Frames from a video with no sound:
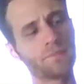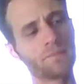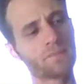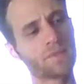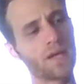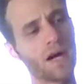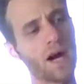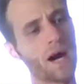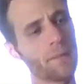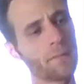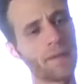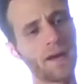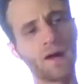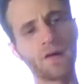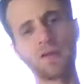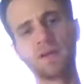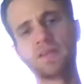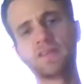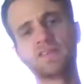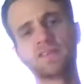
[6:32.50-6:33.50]

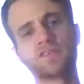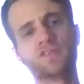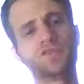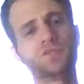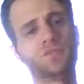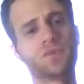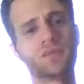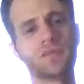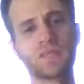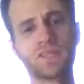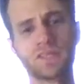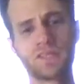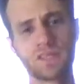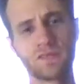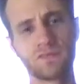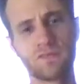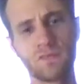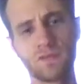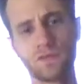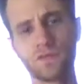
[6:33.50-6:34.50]
compound is that you release in
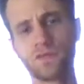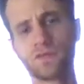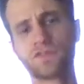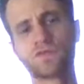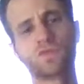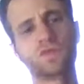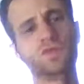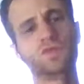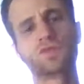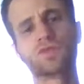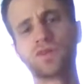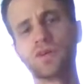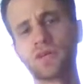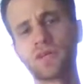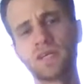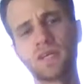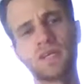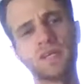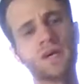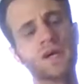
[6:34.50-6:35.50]
foods when you
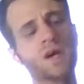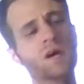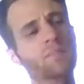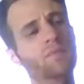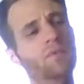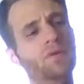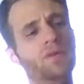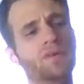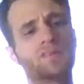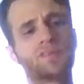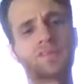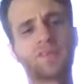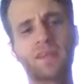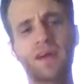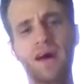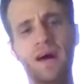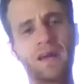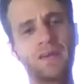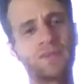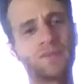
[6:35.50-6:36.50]
cook it, but it's
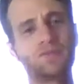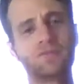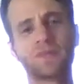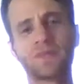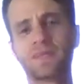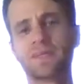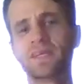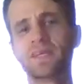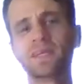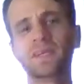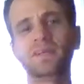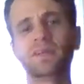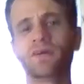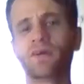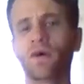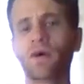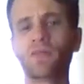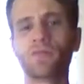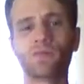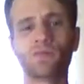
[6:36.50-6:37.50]
not. You can get it
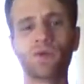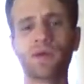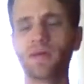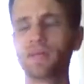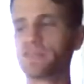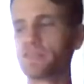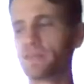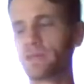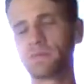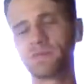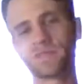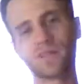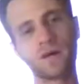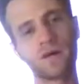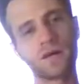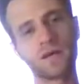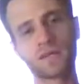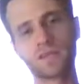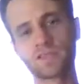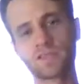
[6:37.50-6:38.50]
other ways, and I'm
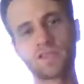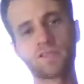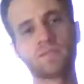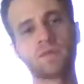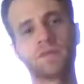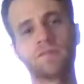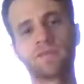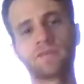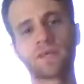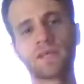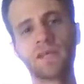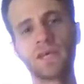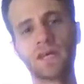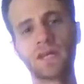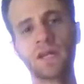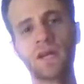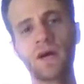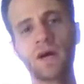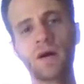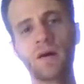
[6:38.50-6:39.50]
sorry, excuse me, I forget.
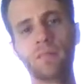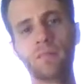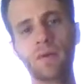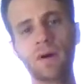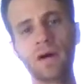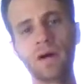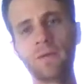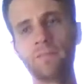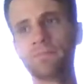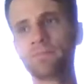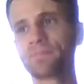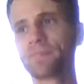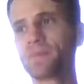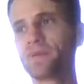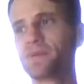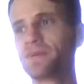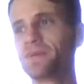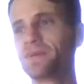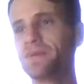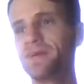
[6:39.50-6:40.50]
But
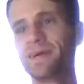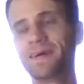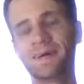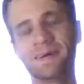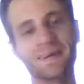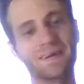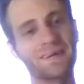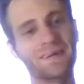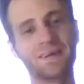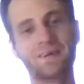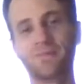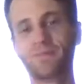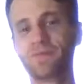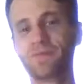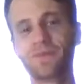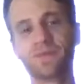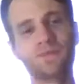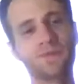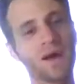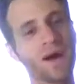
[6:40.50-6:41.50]

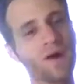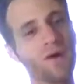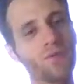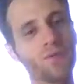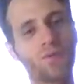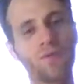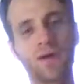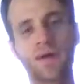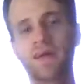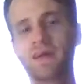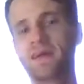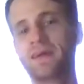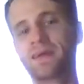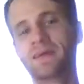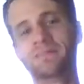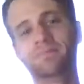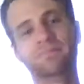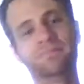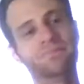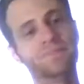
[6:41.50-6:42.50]
when you
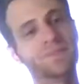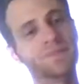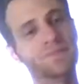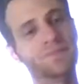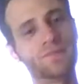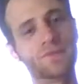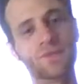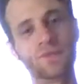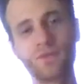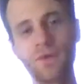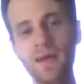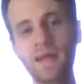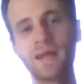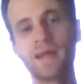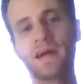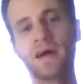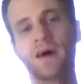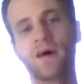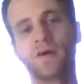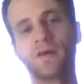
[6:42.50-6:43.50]
weigh
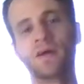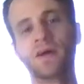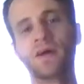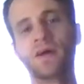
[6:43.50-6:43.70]
it out,